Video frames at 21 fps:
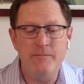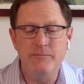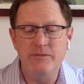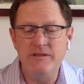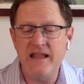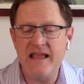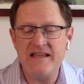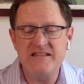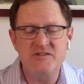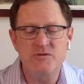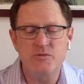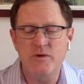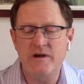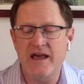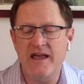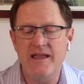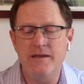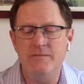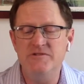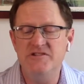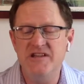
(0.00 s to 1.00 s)
blessed when I
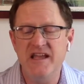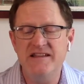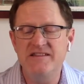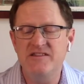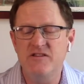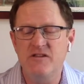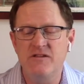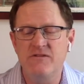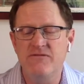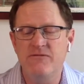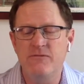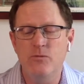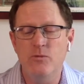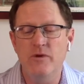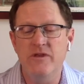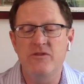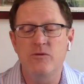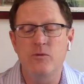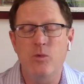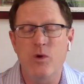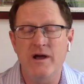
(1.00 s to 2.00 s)
am gentle
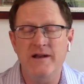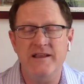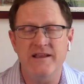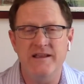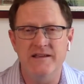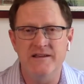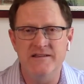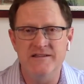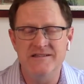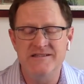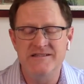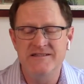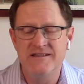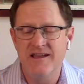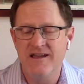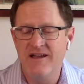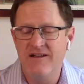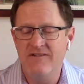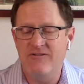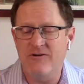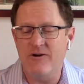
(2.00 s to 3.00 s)
with what is,
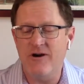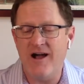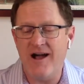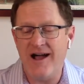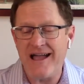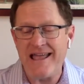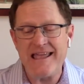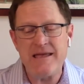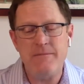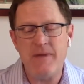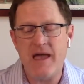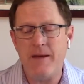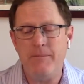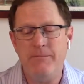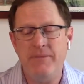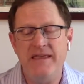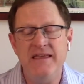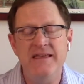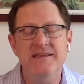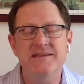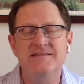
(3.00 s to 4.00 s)
for I am at
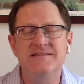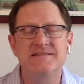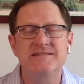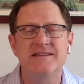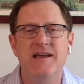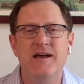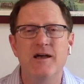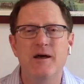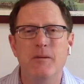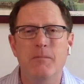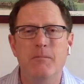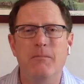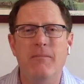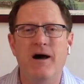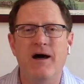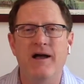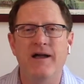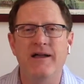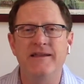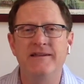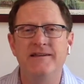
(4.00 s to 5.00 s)
peace,
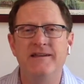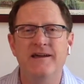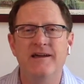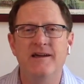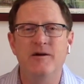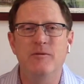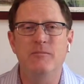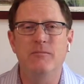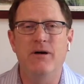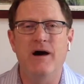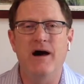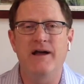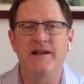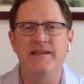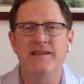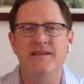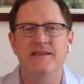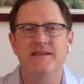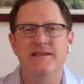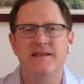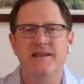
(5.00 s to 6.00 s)
mind,
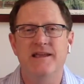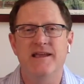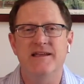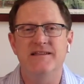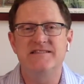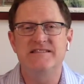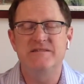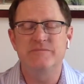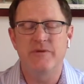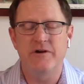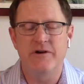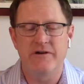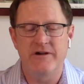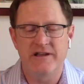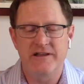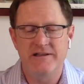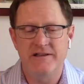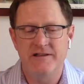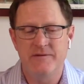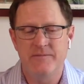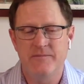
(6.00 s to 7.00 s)
body, and
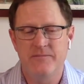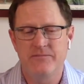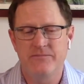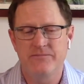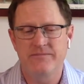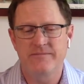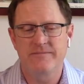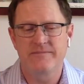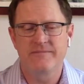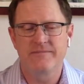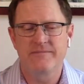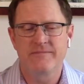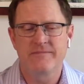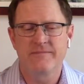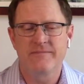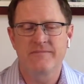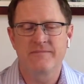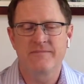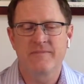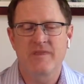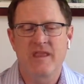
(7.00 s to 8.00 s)
spirit.
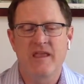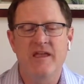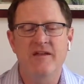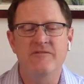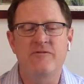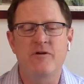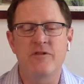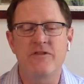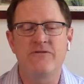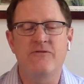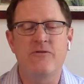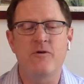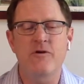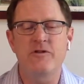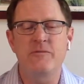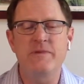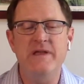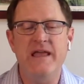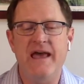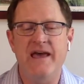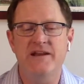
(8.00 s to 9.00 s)
And for the fourth
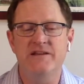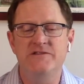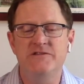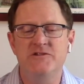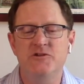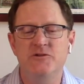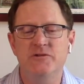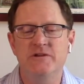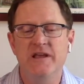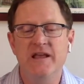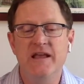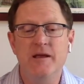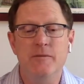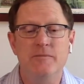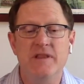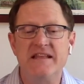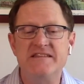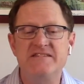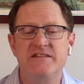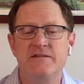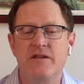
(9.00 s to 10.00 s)
Beatitude,
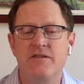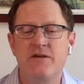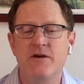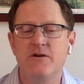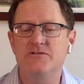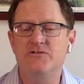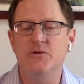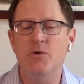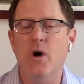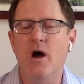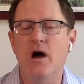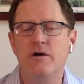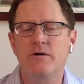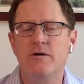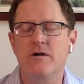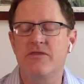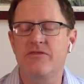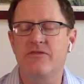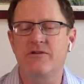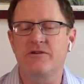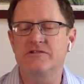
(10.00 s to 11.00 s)
blessed are those who hunger
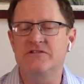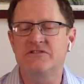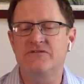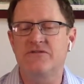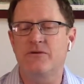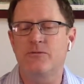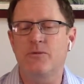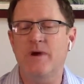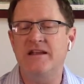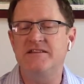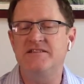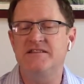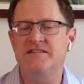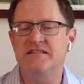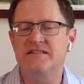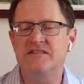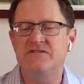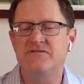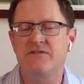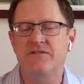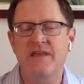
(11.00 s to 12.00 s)
and thirst for
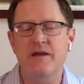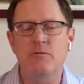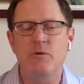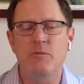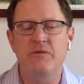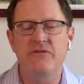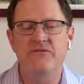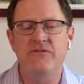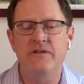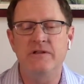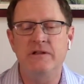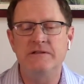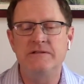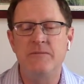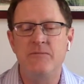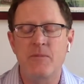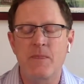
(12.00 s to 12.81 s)
righteousness, for they will be filled.